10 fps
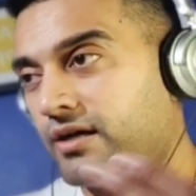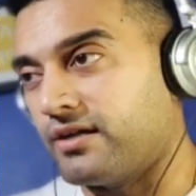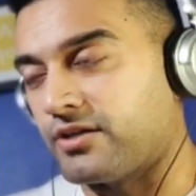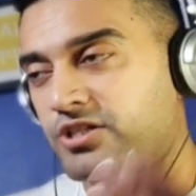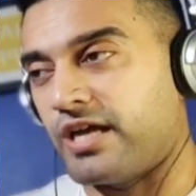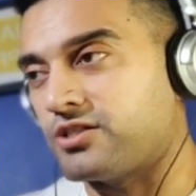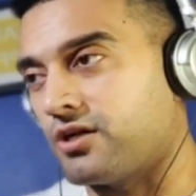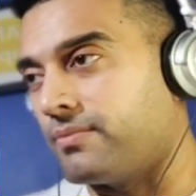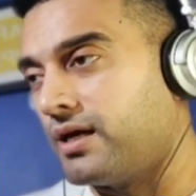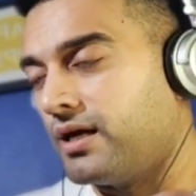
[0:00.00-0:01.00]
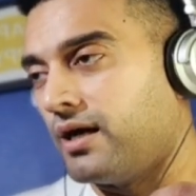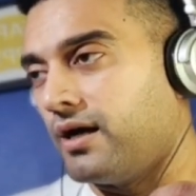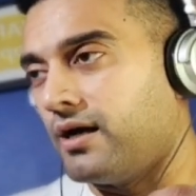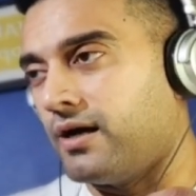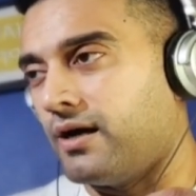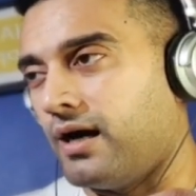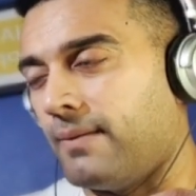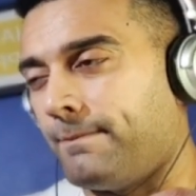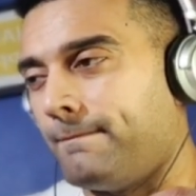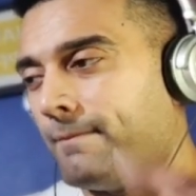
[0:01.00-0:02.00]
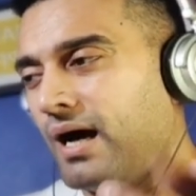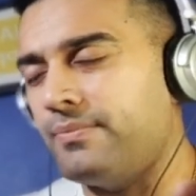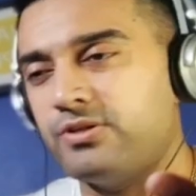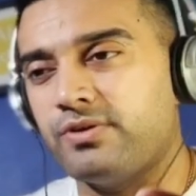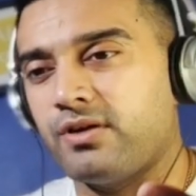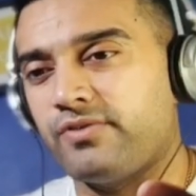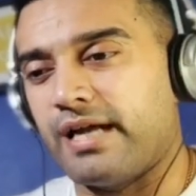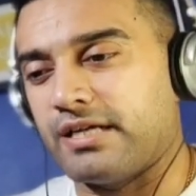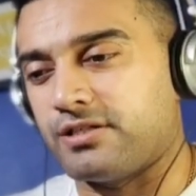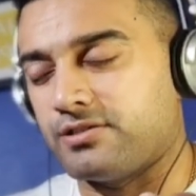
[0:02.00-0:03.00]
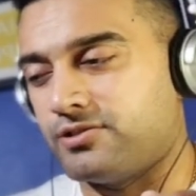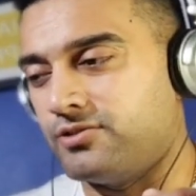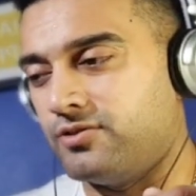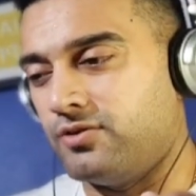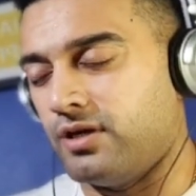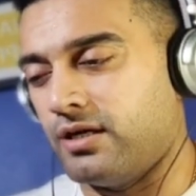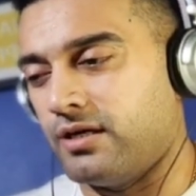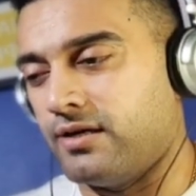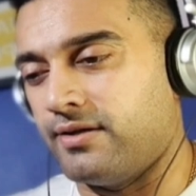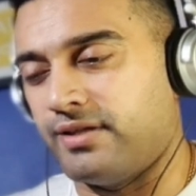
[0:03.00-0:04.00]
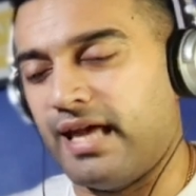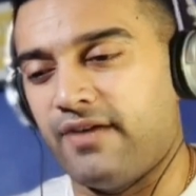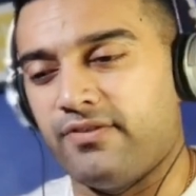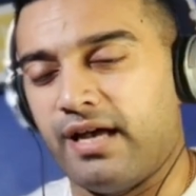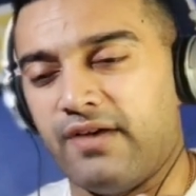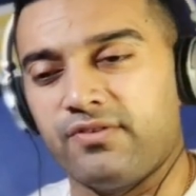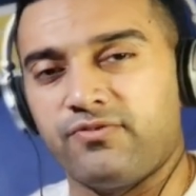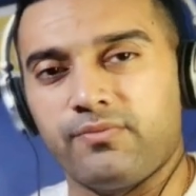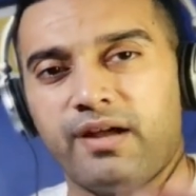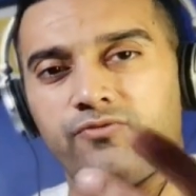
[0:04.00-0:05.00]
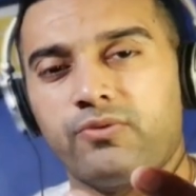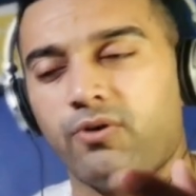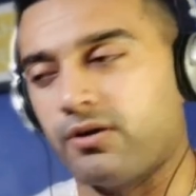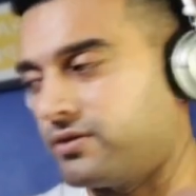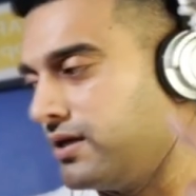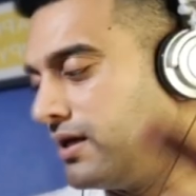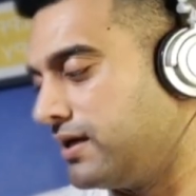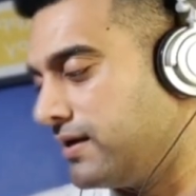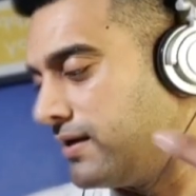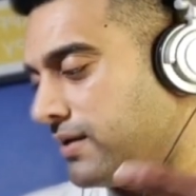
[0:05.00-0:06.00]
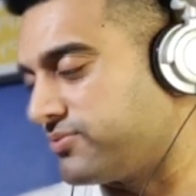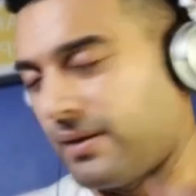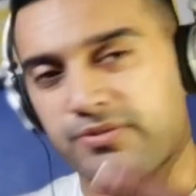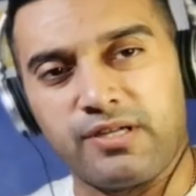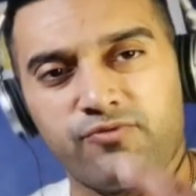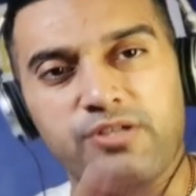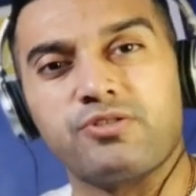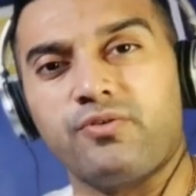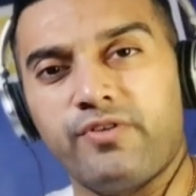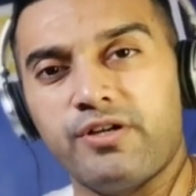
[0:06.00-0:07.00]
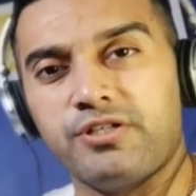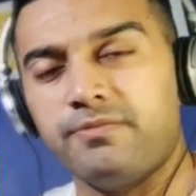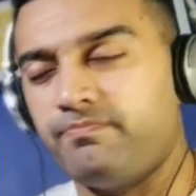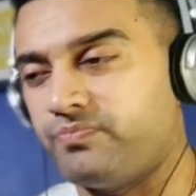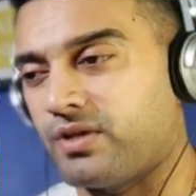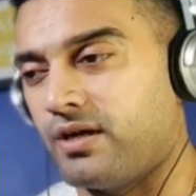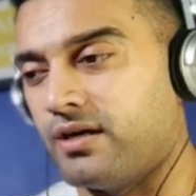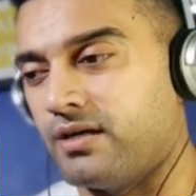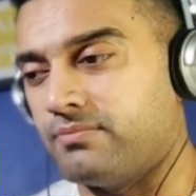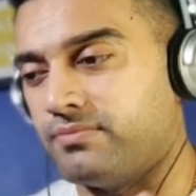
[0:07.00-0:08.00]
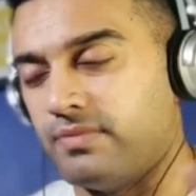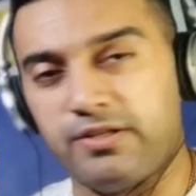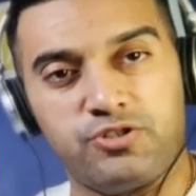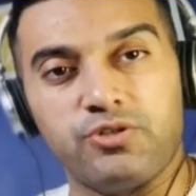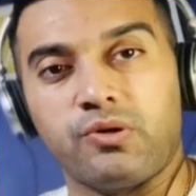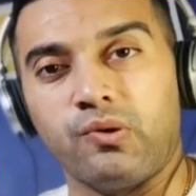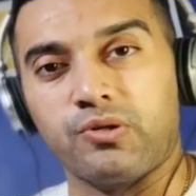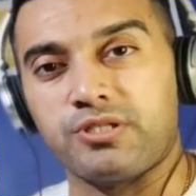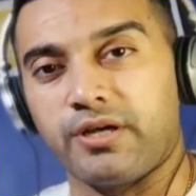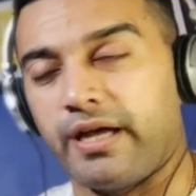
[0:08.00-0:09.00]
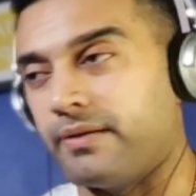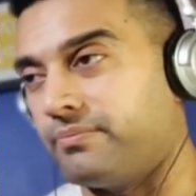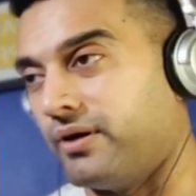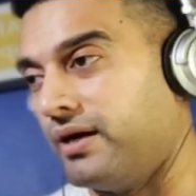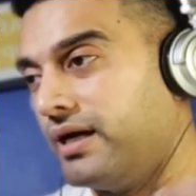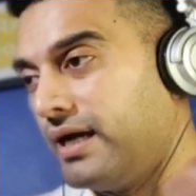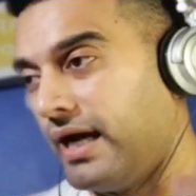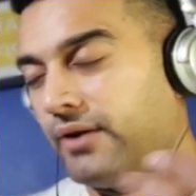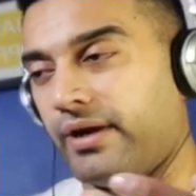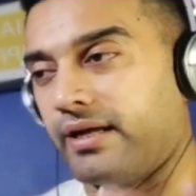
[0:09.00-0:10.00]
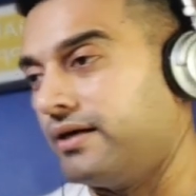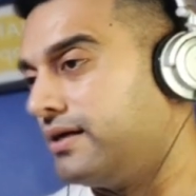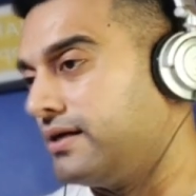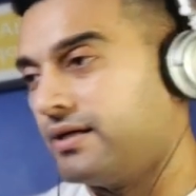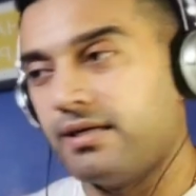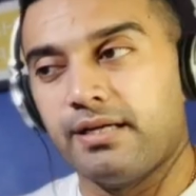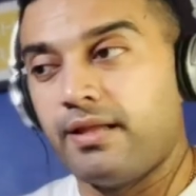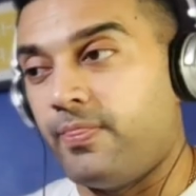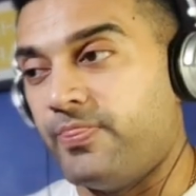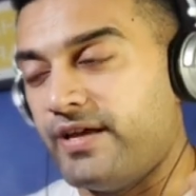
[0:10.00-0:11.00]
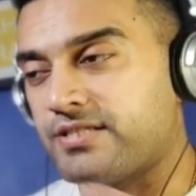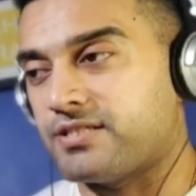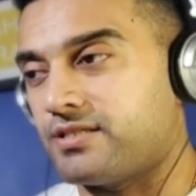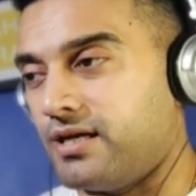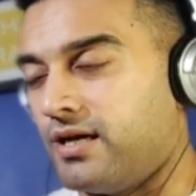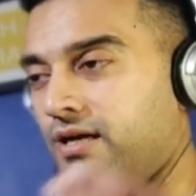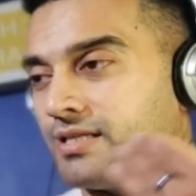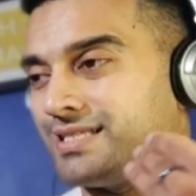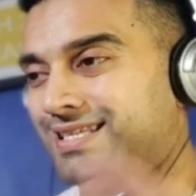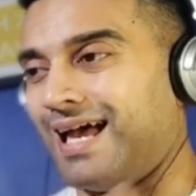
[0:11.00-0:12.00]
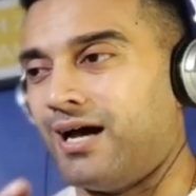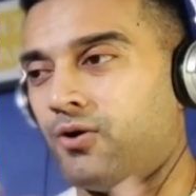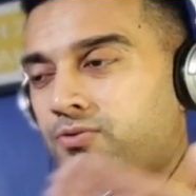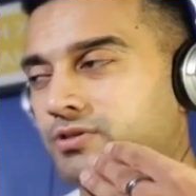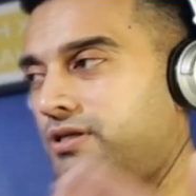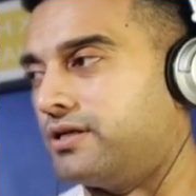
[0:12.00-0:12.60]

a change up. uh I might be doing a reaction to uh the Heav Heaven from Everyone, perhaps the original version, uh in due course, okay? But anyway, this uh sound